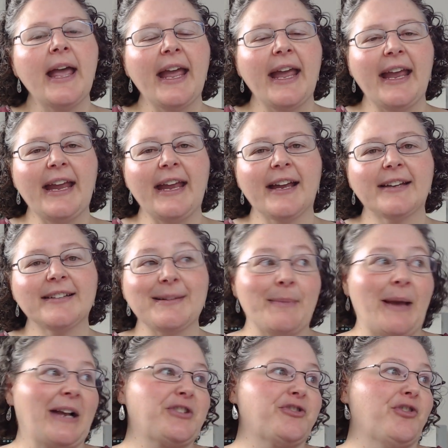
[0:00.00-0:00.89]
and
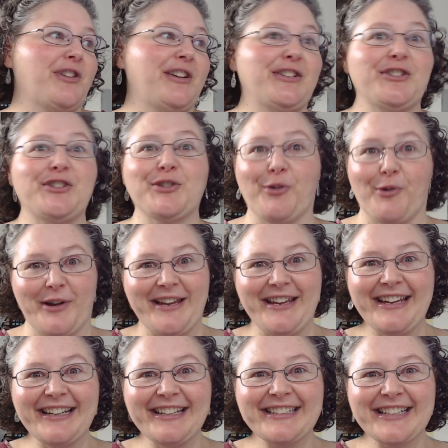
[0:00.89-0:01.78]
I'm actually
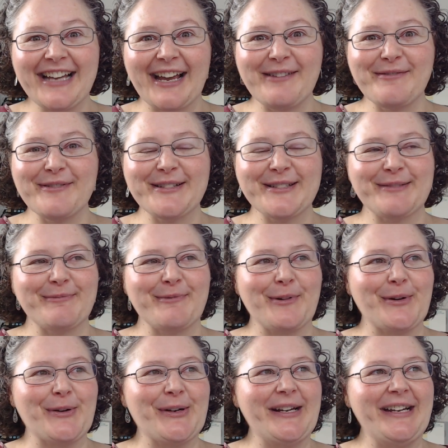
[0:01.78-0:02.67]
enjoying it. I was
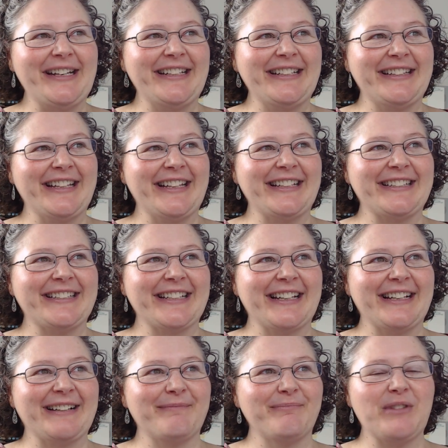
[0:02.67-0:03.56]
worried that
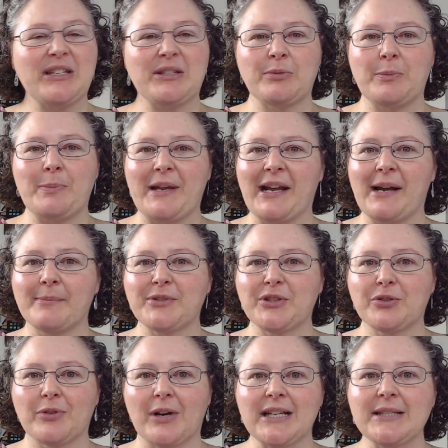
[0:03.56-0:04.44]
um, this would become
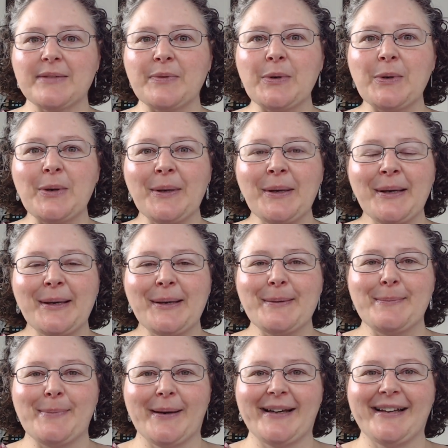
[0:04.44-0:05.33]
stressful,
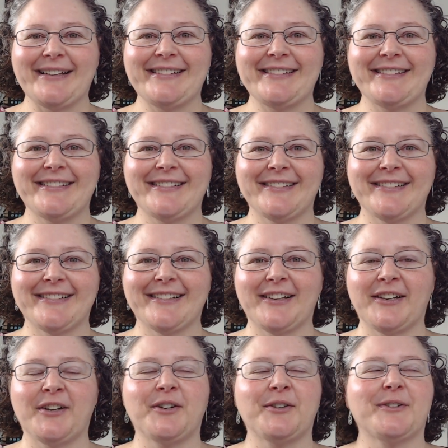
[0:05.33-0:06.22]
but
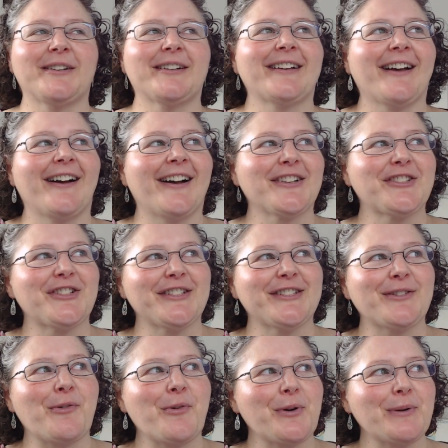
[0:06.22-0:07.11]
oh gosh,
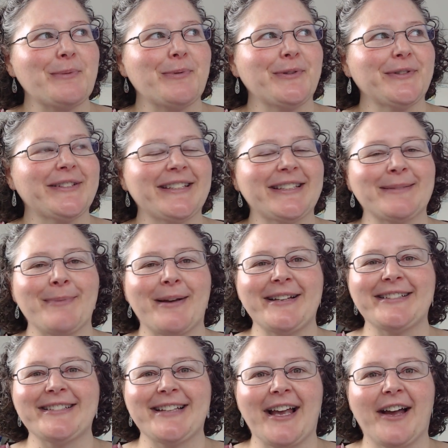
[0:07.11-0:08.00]
as horrible as this
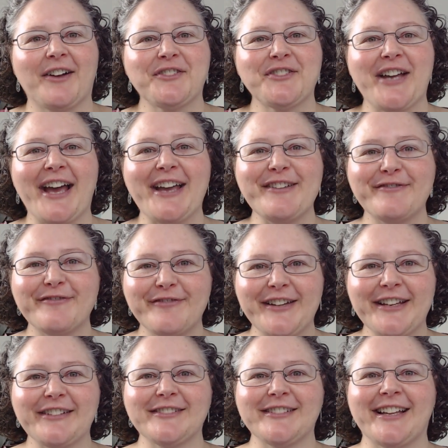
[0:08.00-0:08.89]
might sound, I
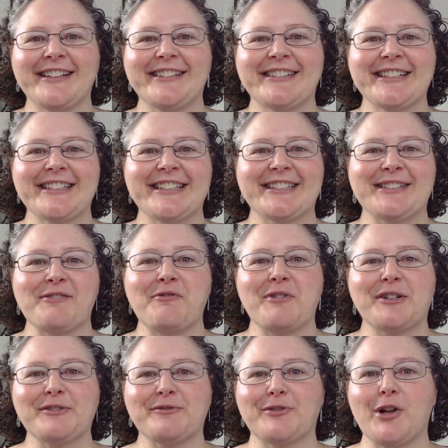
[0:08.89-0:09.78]
feel like this is a
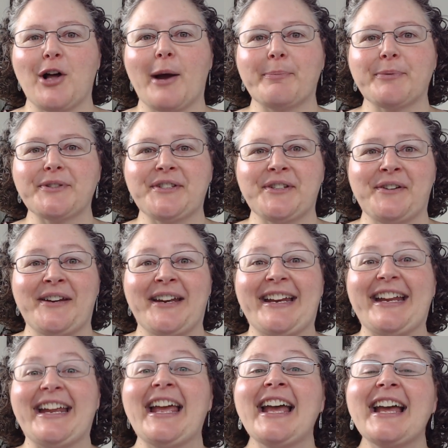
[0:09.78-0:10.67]
wonderful
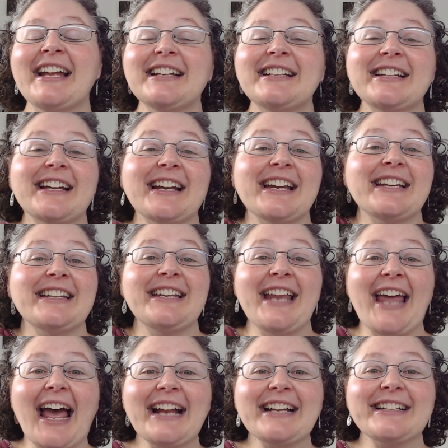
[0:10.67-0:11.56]
opportunity to
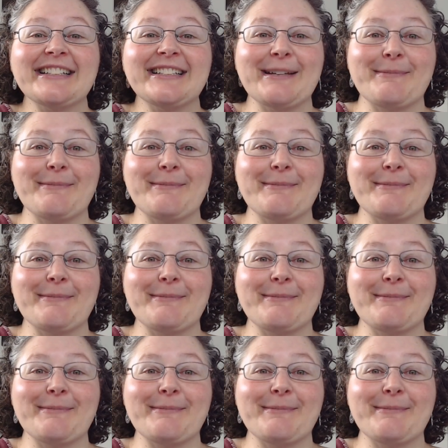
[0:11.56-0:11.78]
connect to